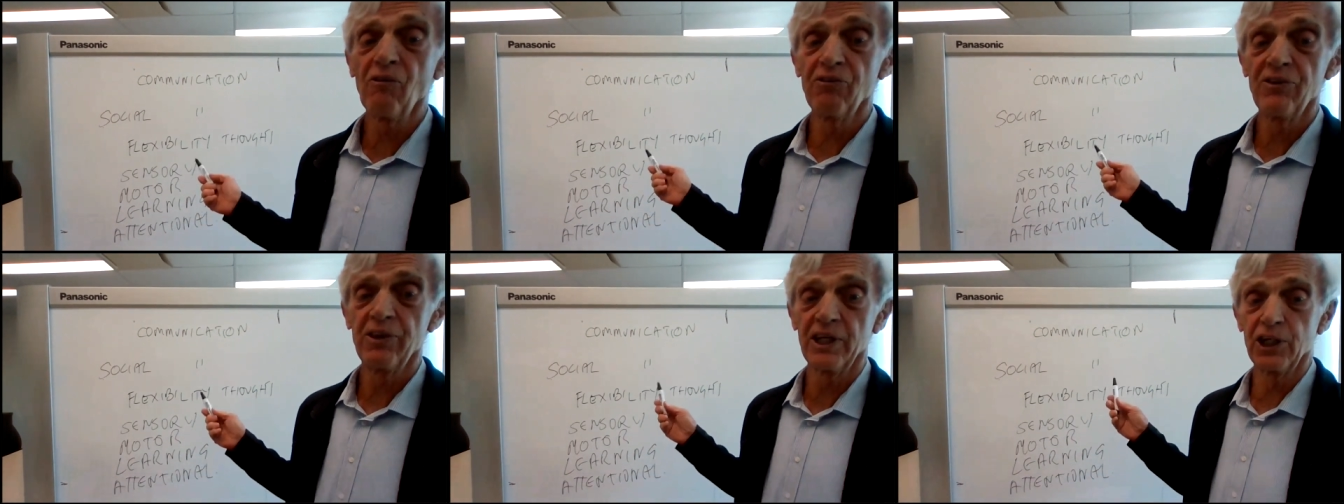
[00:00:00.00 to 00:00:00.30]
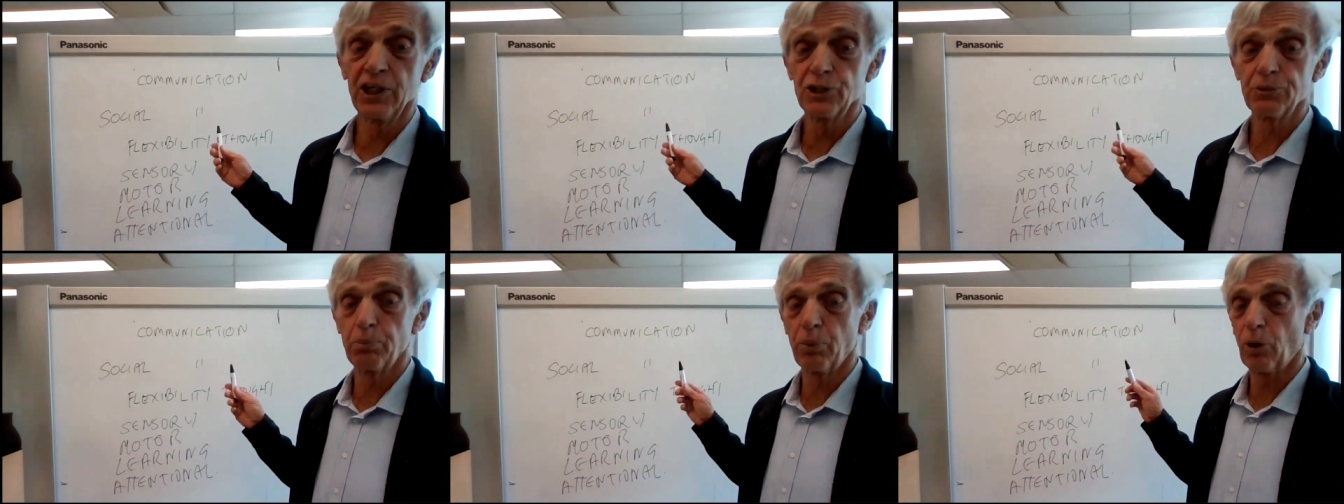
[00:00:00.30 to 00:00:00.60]

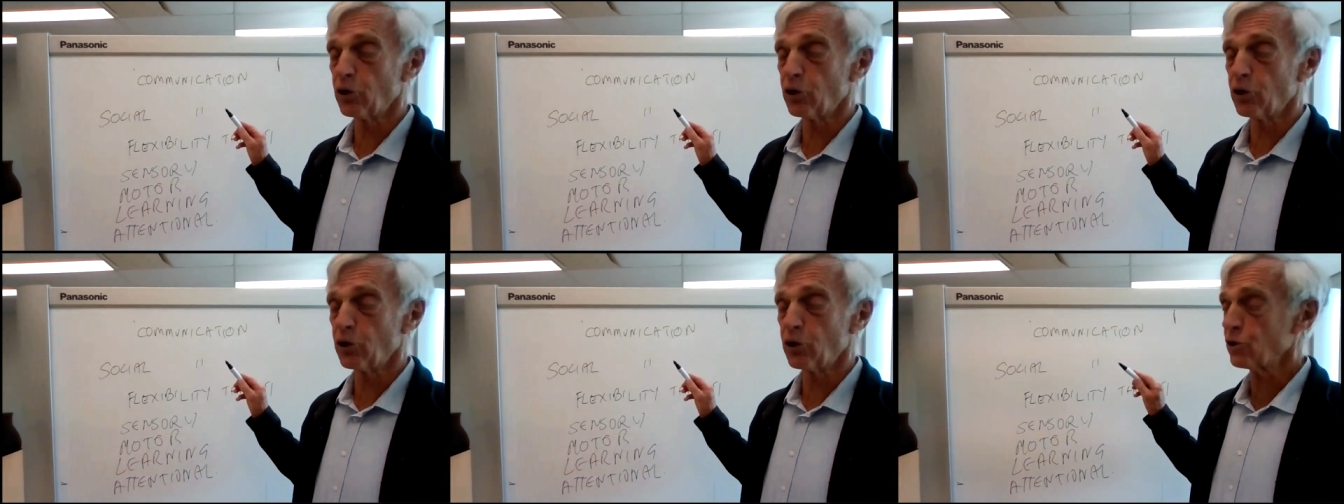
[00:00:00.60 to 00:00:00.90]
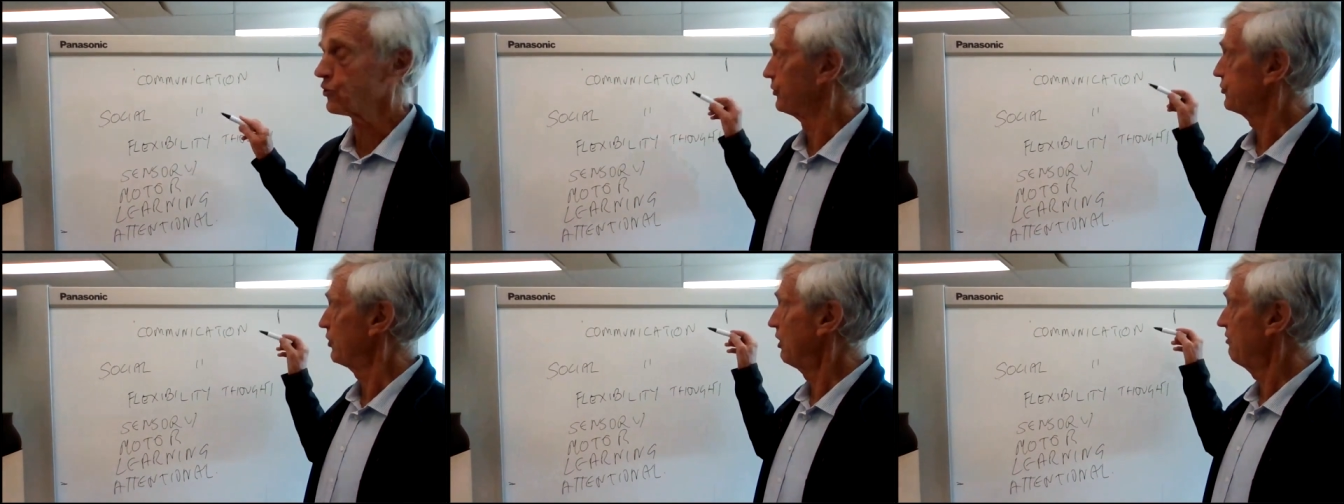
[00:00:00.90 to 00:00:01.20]
Of these
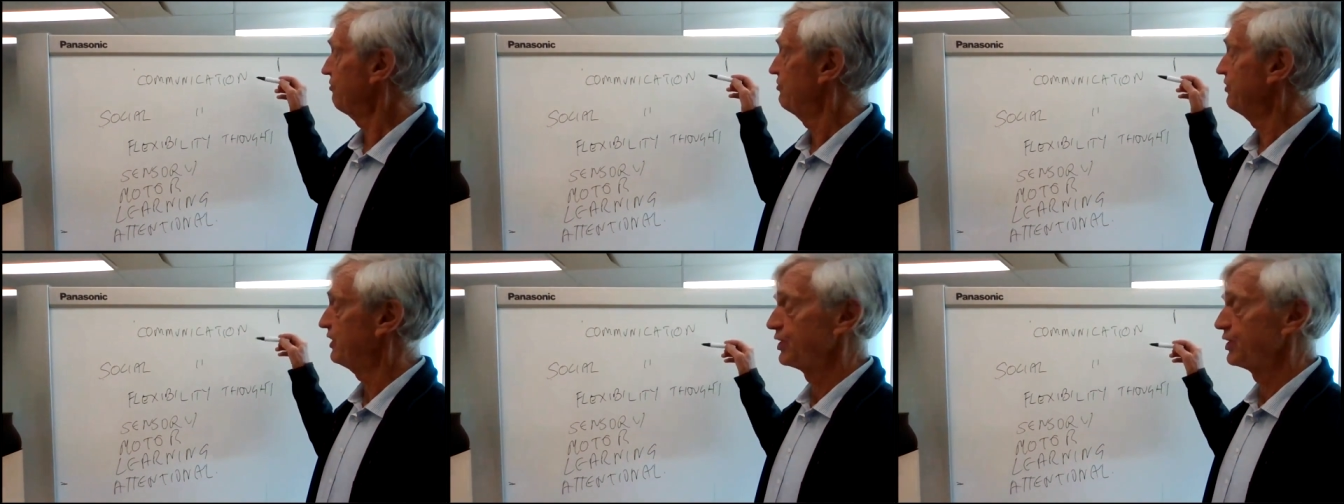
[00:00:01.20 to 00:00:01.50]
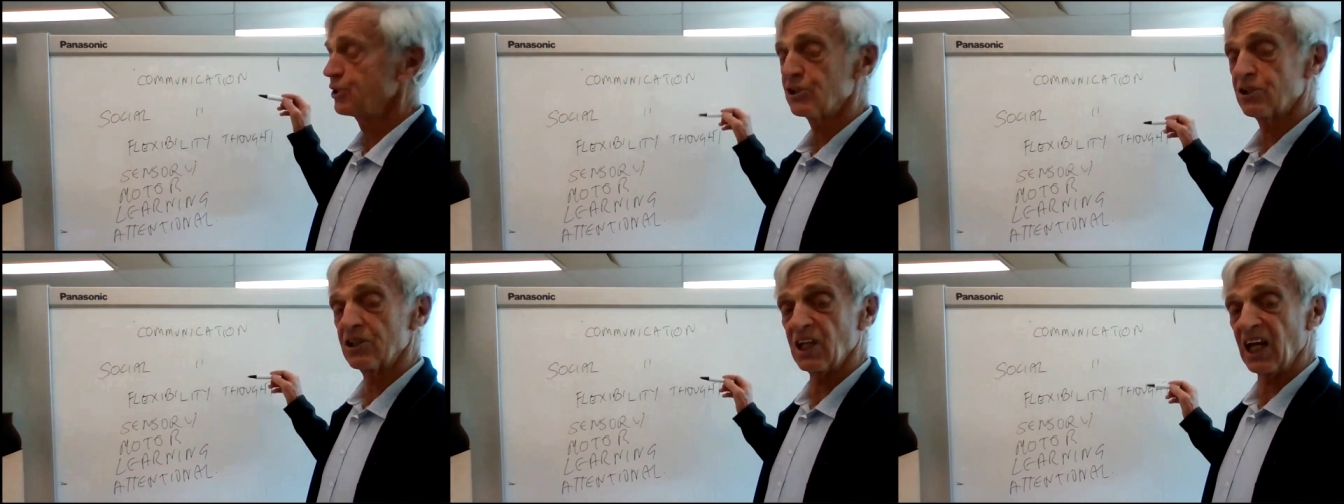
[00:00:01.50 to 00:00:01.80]
boxes, of
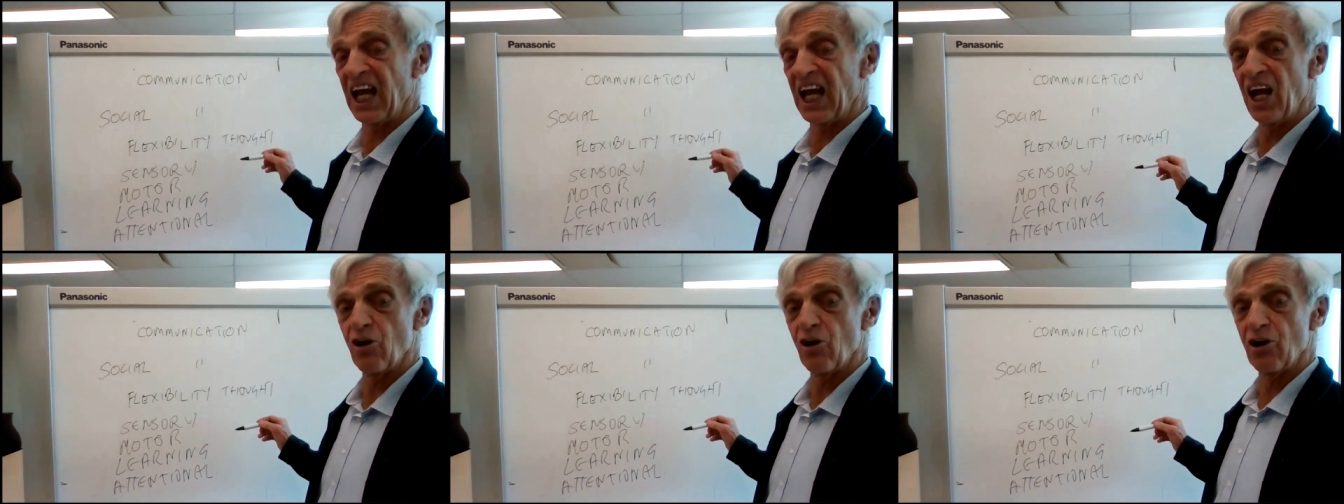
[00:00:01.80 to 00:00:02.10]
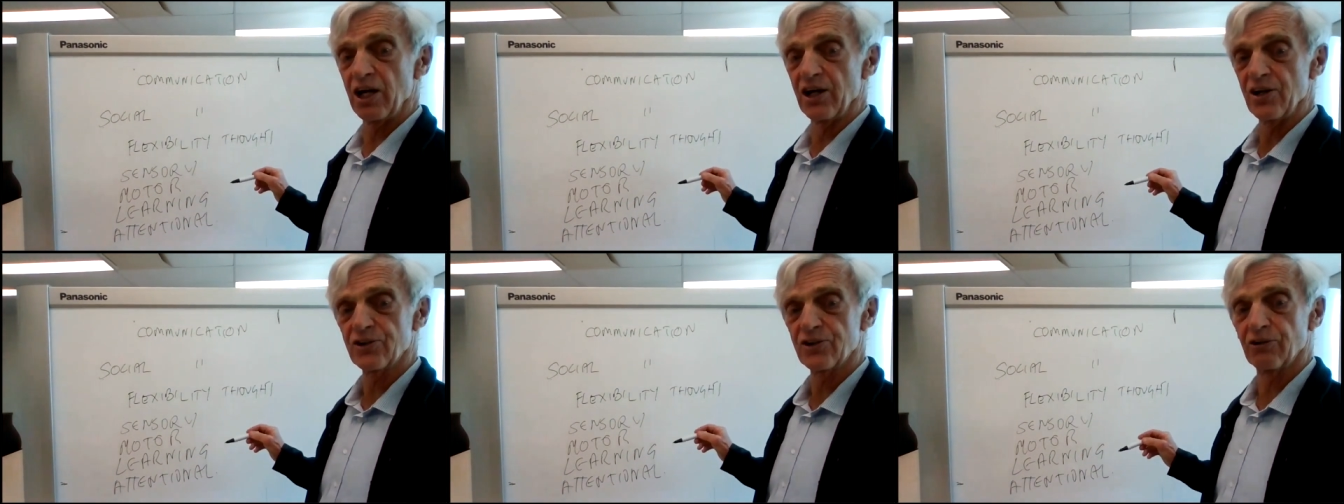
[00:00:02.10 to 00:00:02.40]
these
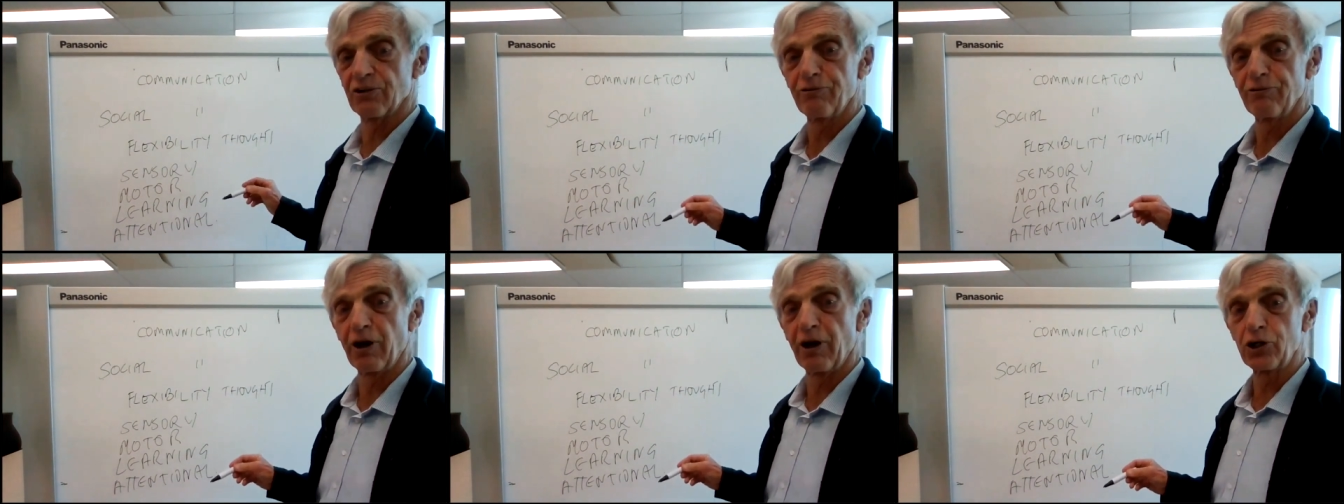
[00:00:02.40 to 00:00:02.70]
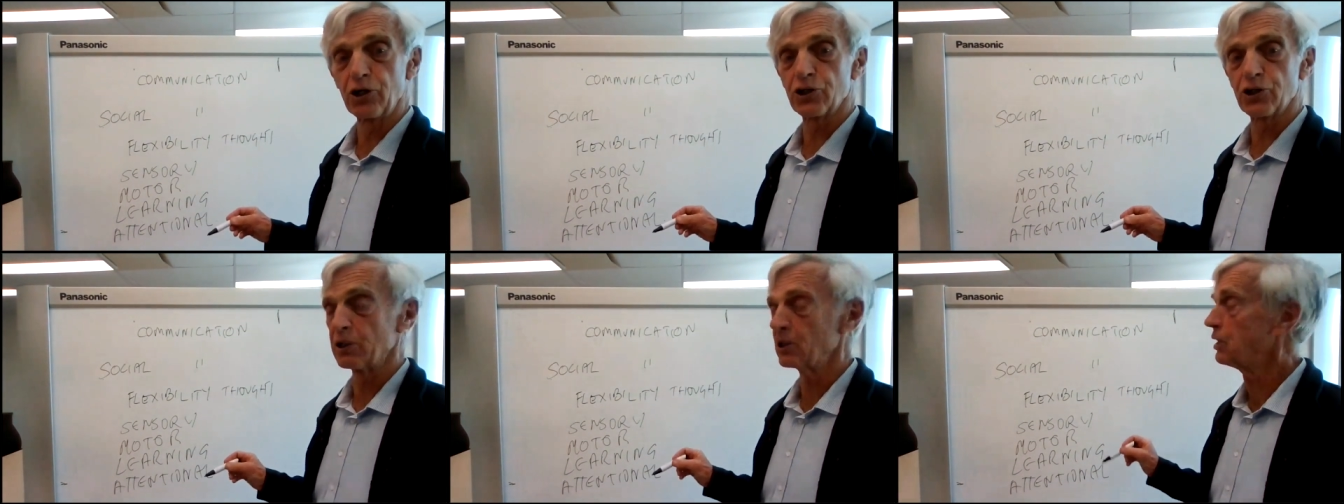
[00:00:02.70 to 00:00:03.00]
areas of
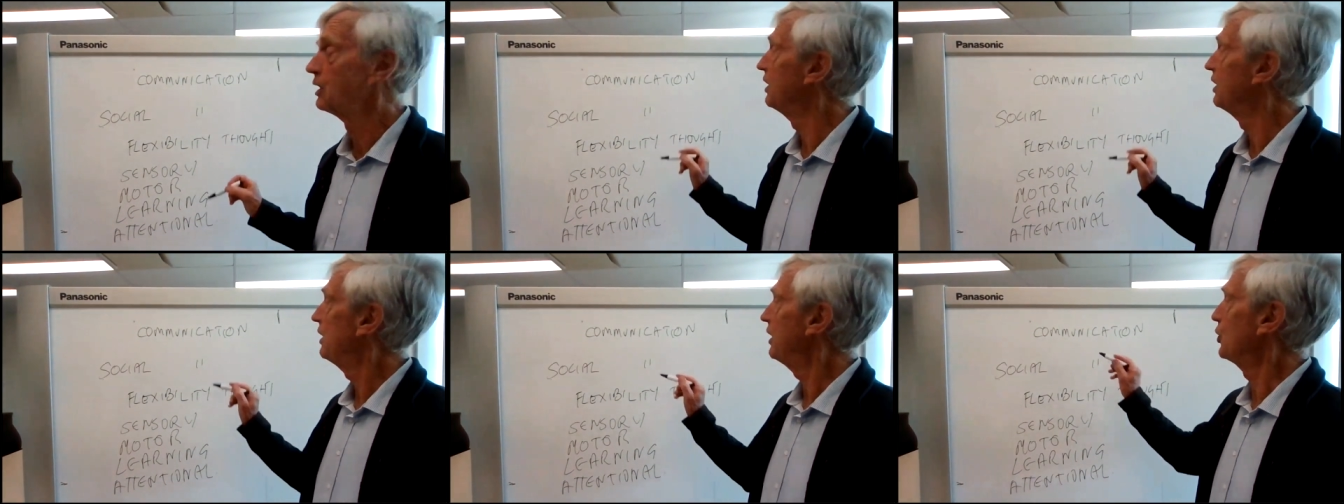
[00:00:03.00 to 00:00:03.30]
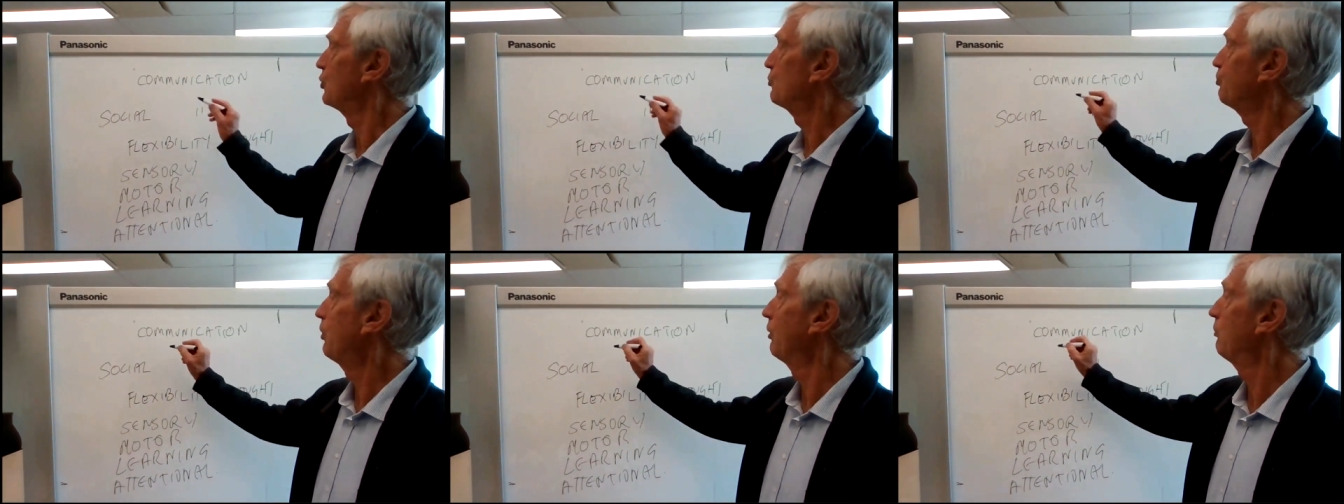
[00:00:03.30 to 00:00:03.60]
function,
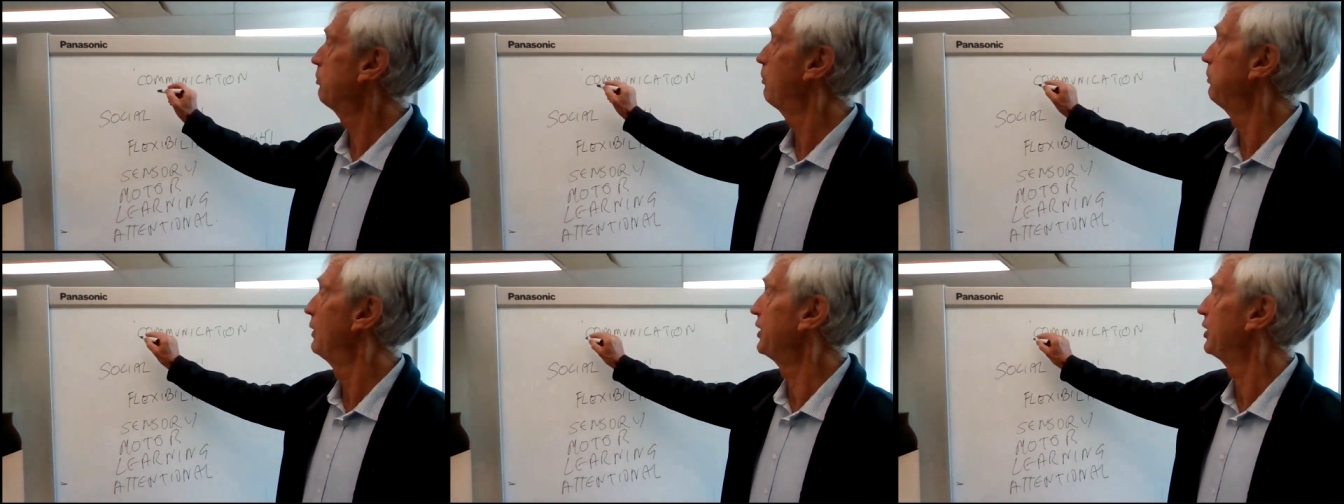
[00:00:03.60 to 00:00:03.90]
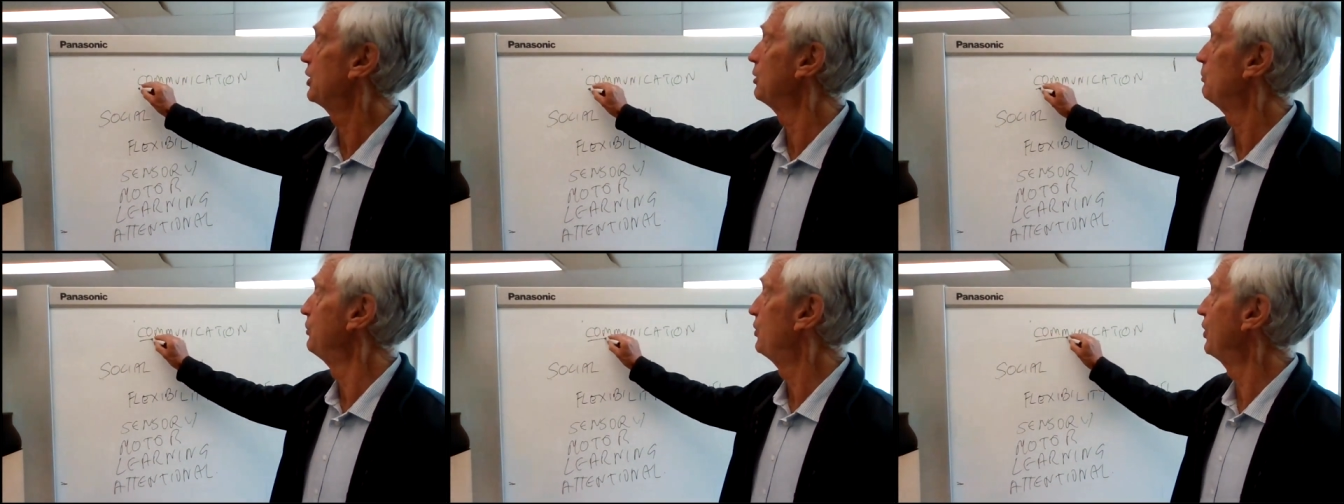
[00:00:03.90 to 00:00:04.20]
it's probably